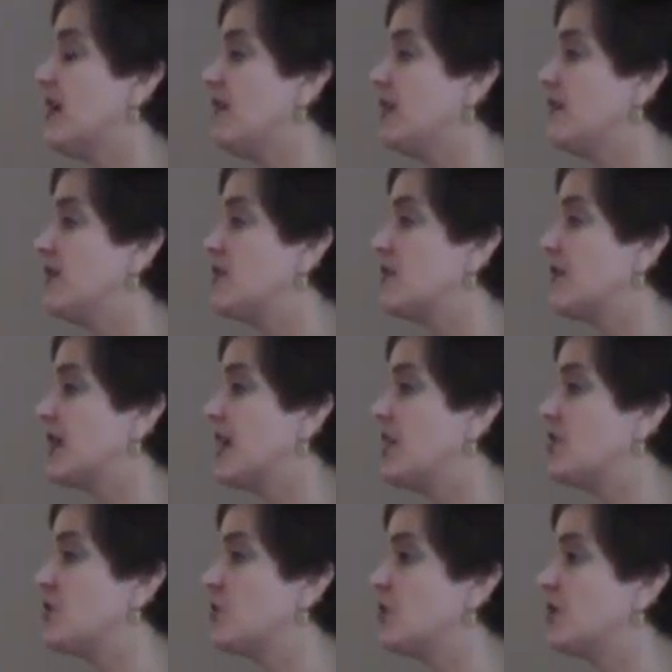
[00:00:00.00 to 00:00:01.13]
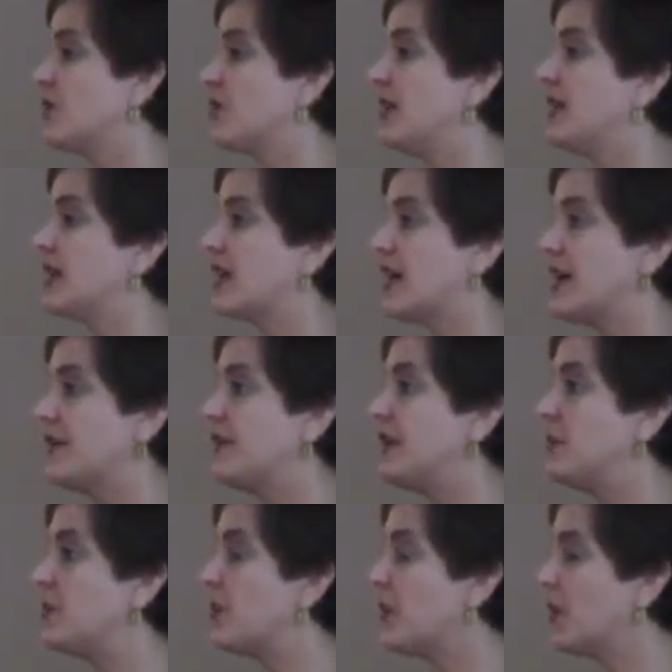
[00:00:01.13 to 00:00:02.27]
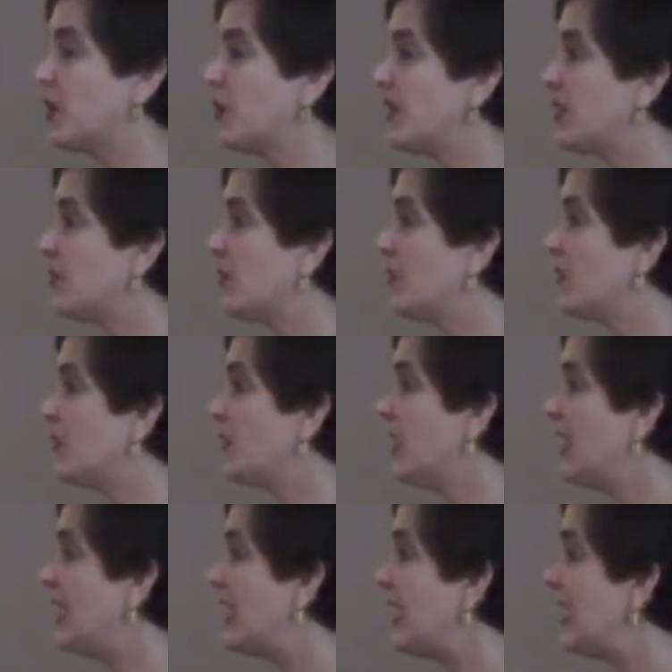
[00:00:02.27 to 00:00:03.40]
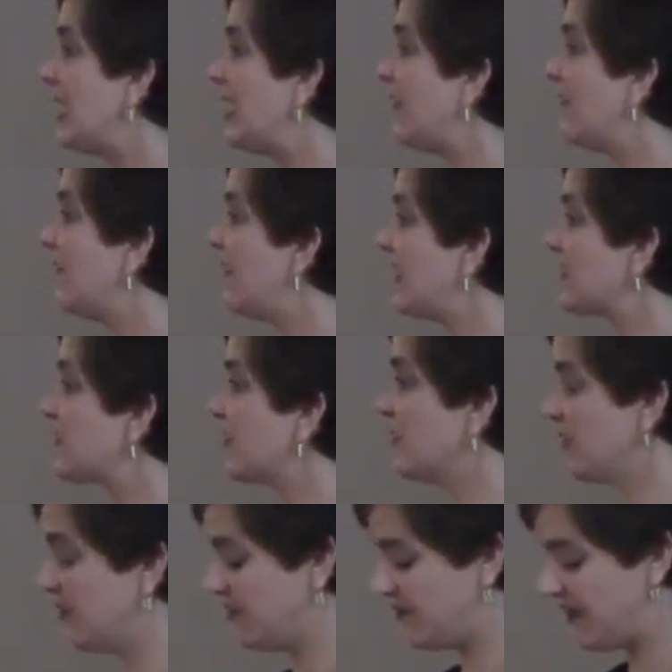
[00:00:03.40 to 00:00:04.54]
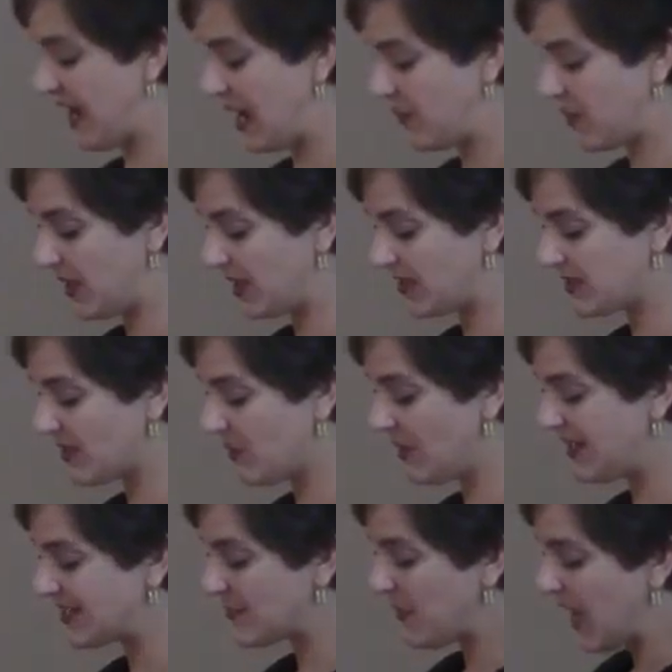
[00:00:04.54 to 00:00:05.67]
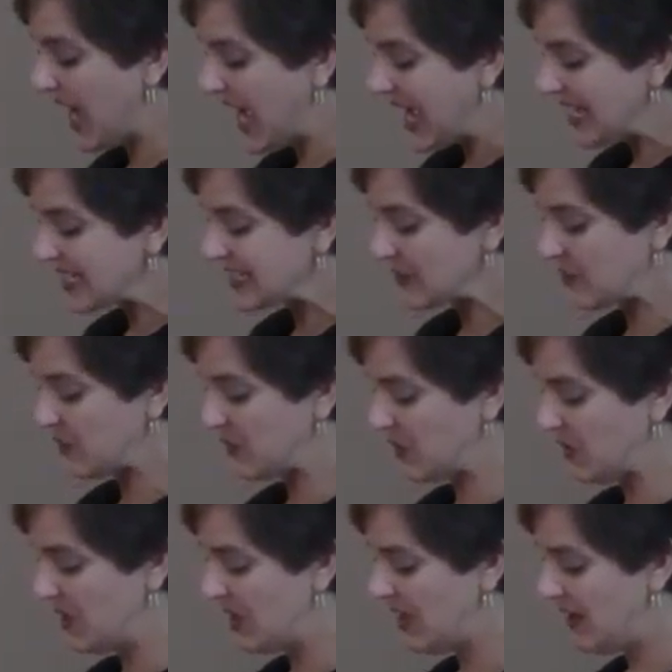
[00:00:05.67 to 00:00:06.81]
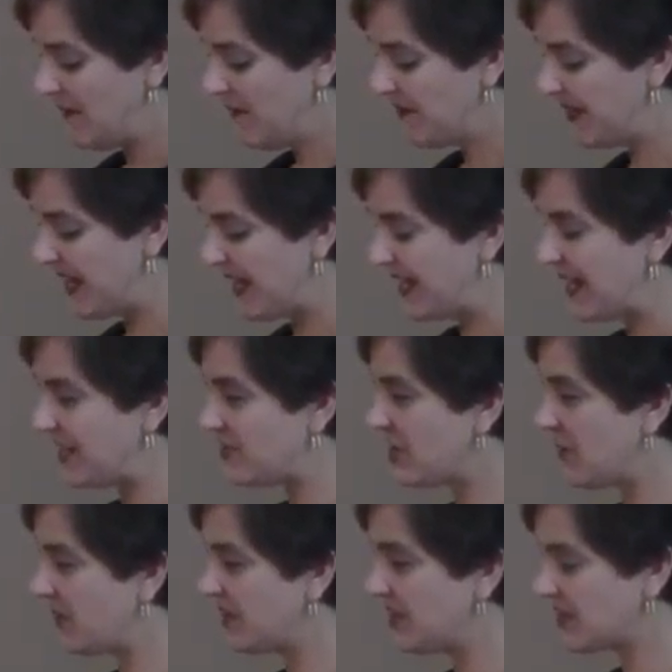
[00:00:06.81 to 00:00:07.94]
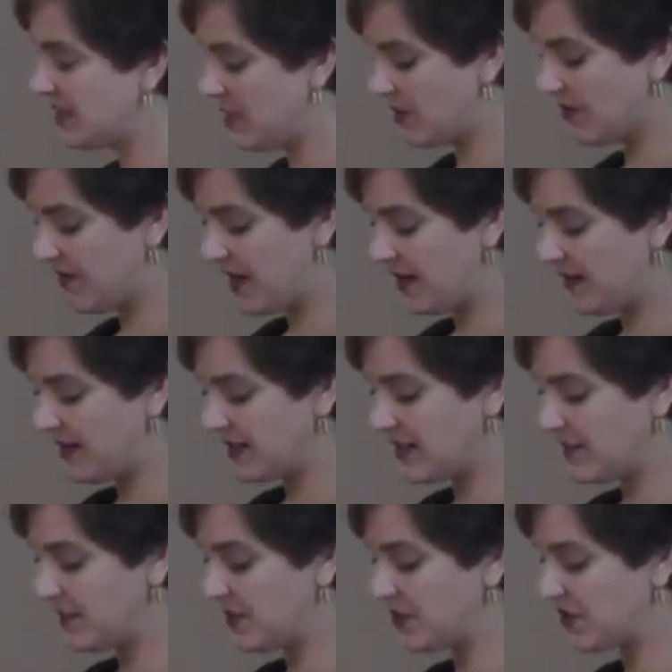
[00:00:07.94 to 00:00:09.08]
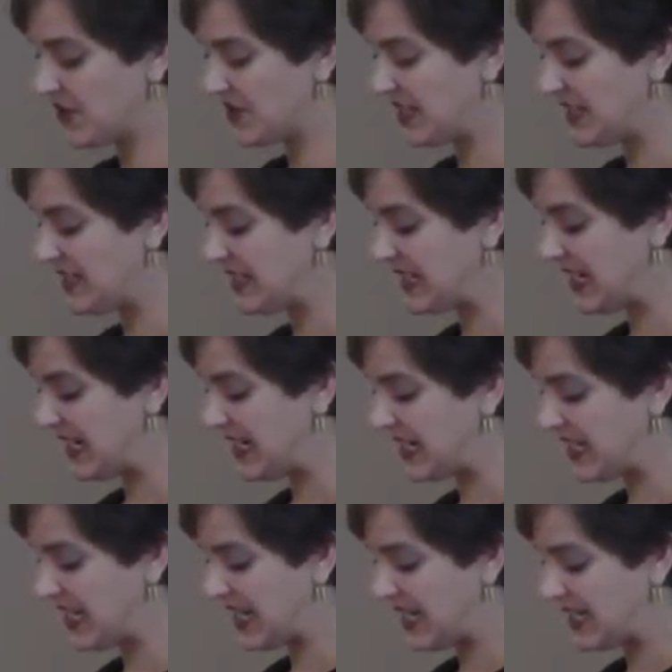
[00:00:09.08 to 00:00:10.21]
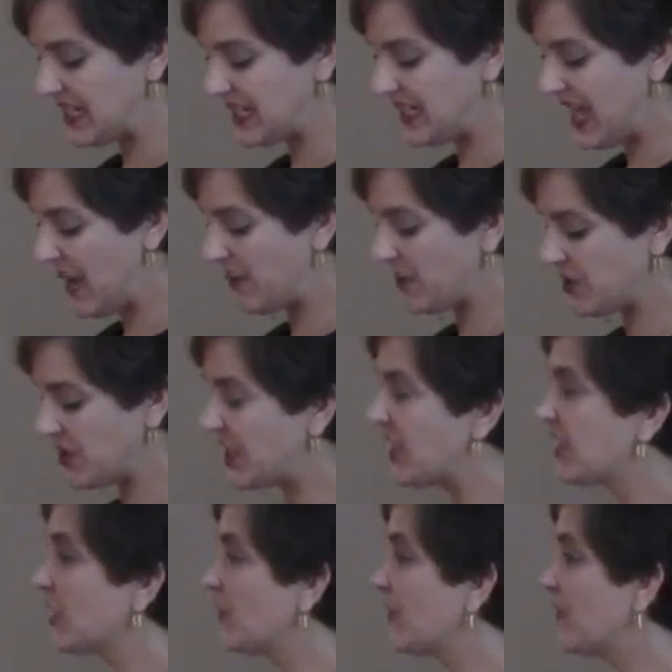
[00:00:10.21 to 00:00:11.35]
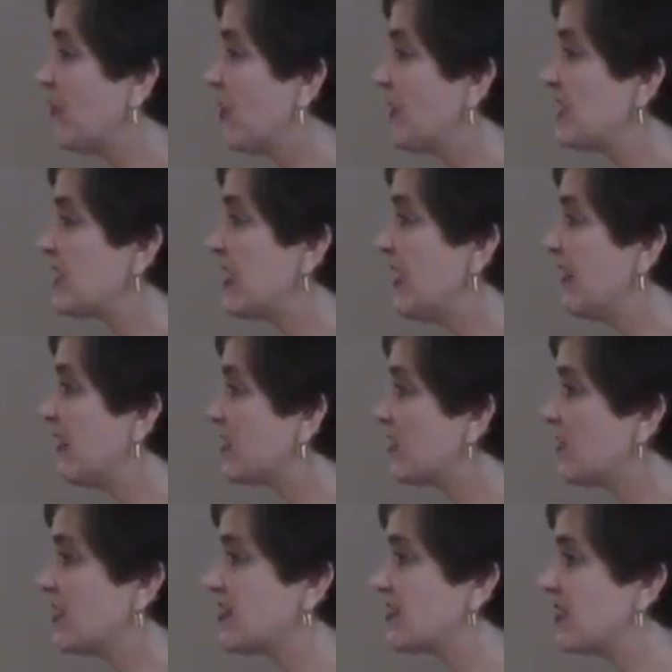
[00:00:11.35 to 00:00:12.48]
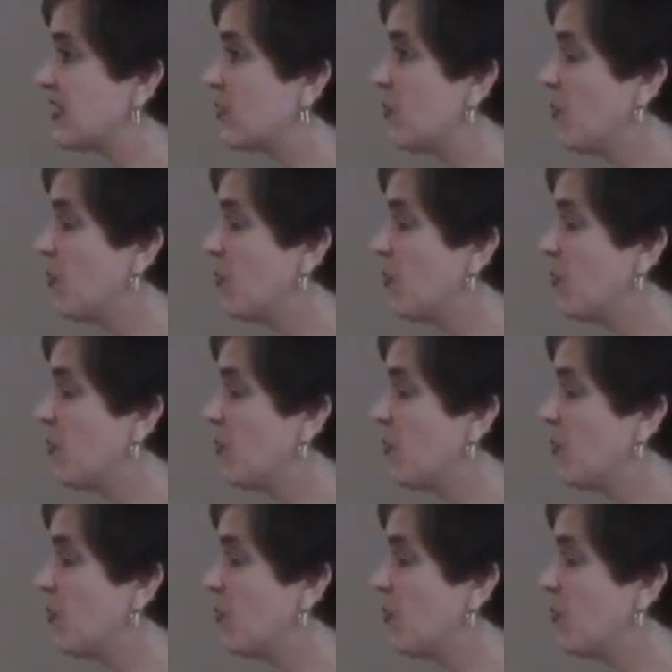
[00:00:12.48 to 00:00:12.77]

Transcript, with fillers: level of vitrification would have created a kind of an impermeable uh, vessel fabric. So it's possible that at Jemmeh, these lower firing temperatures indicate that that particular performance characteristic